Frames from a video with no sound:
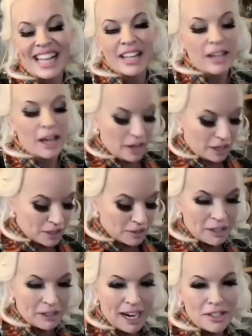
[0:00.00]
No, you're doing
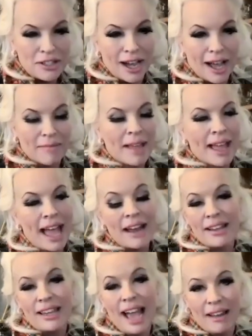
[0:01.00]
a great job.
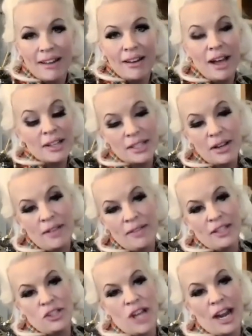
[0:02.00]
And yeah, and also on
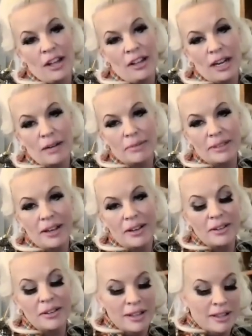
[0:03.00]
this channel here
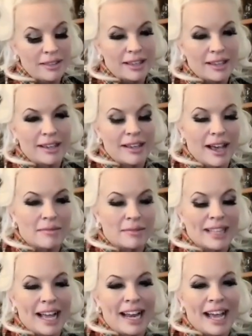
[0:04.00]
below, the
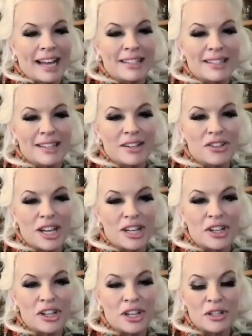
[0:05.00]
Clan Hatton
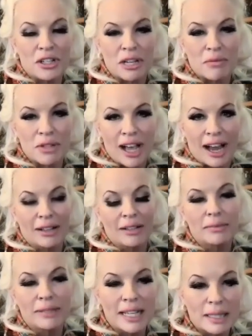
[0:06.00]
Association YouTube channel,
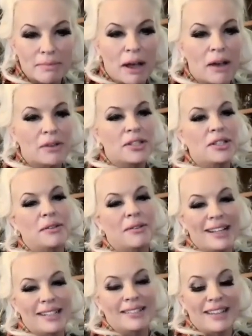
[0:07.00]
please post to
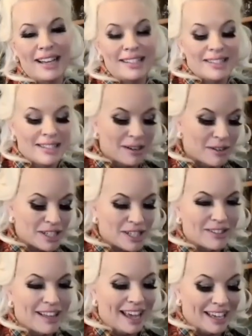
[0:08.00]
us. Let us know what you'd
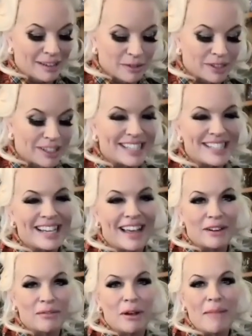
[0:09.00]
like, and we'll get together
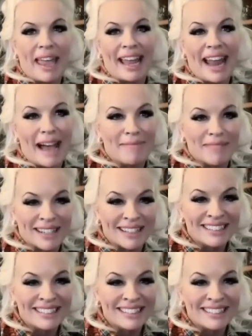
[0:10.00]
and we'll make it happen.